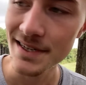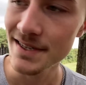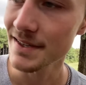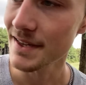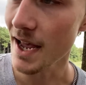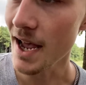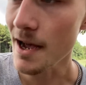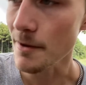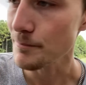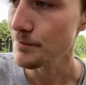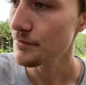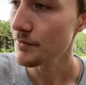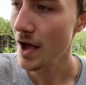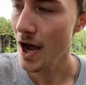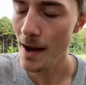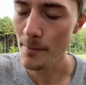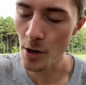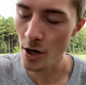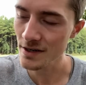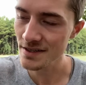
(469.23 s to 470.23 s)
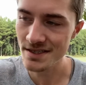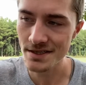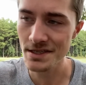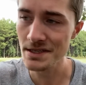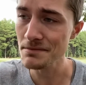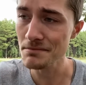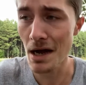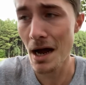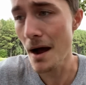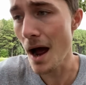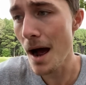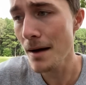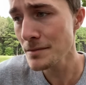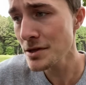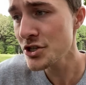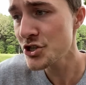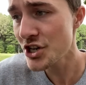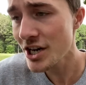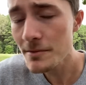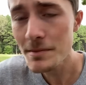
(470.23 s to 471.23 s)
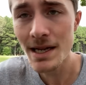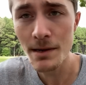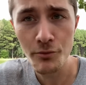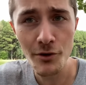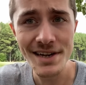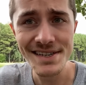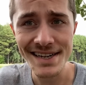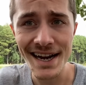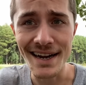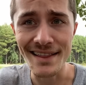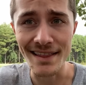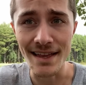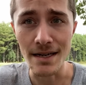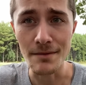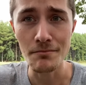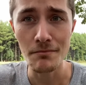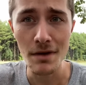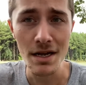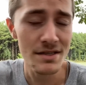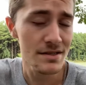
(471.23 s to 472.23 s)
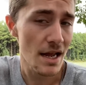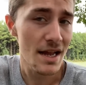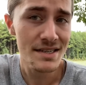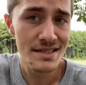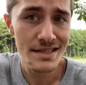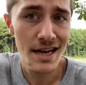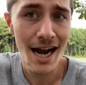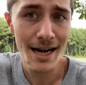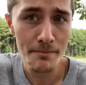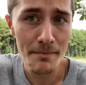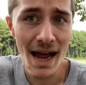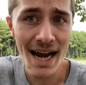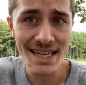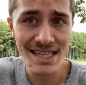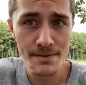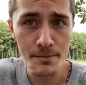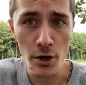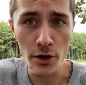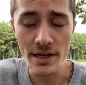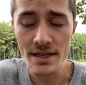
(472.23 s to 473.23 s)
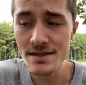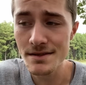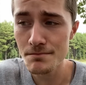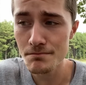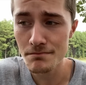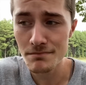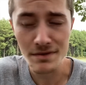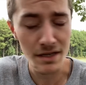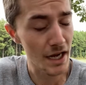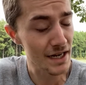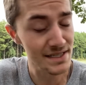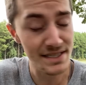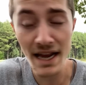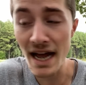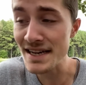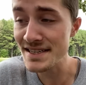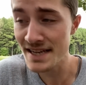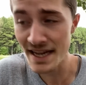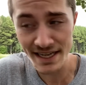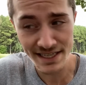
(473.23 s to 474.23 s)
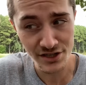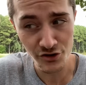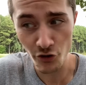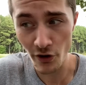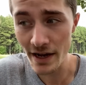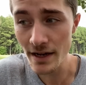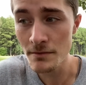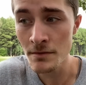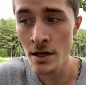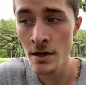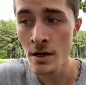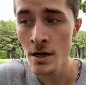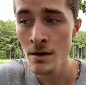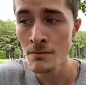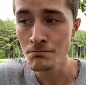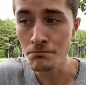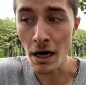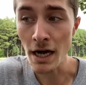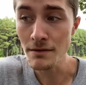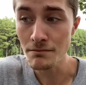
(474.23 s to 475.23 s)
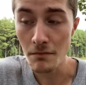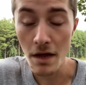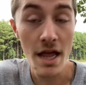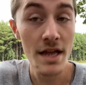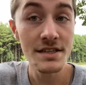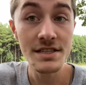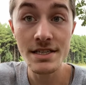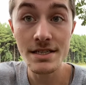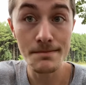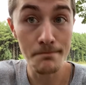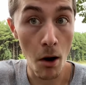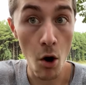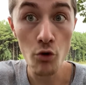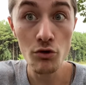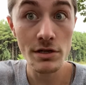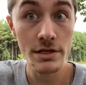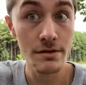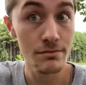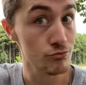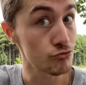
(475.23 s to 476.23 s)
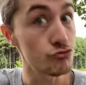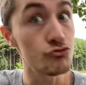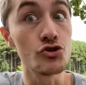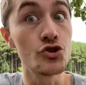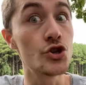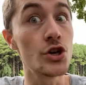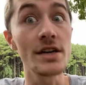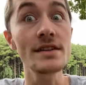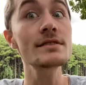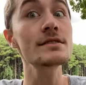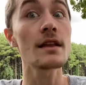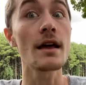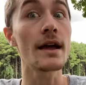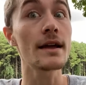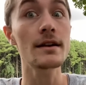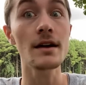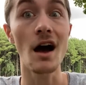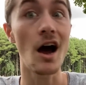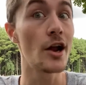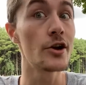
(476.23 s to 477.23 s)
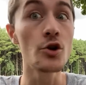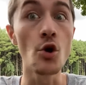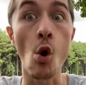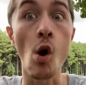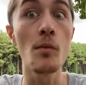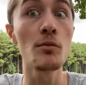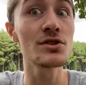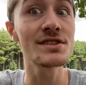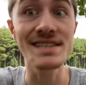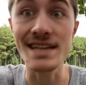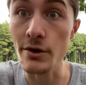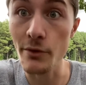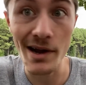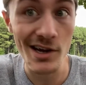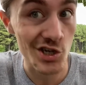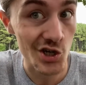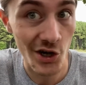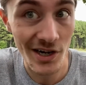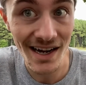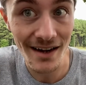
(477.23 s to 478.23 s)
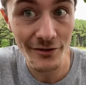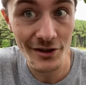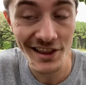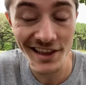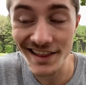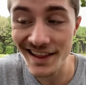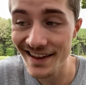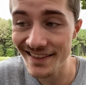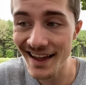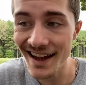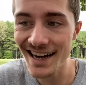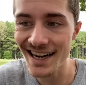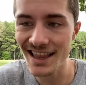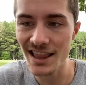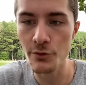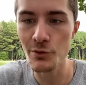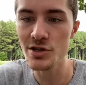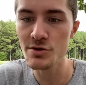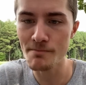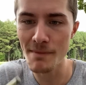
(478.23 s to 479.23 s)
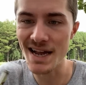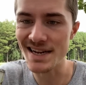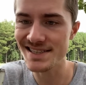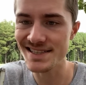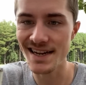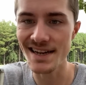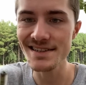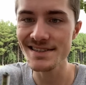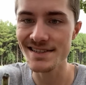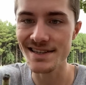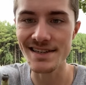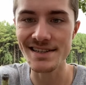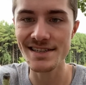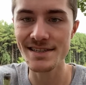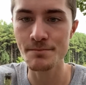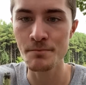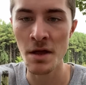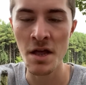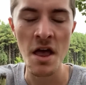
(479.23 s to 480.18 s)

yeah, I'm legitimately impressed kind of thing. It's not a bad experience. Does not taste great, but it smokes just like a normal cigarette should and everything like that kind of thing, which makes sense. It's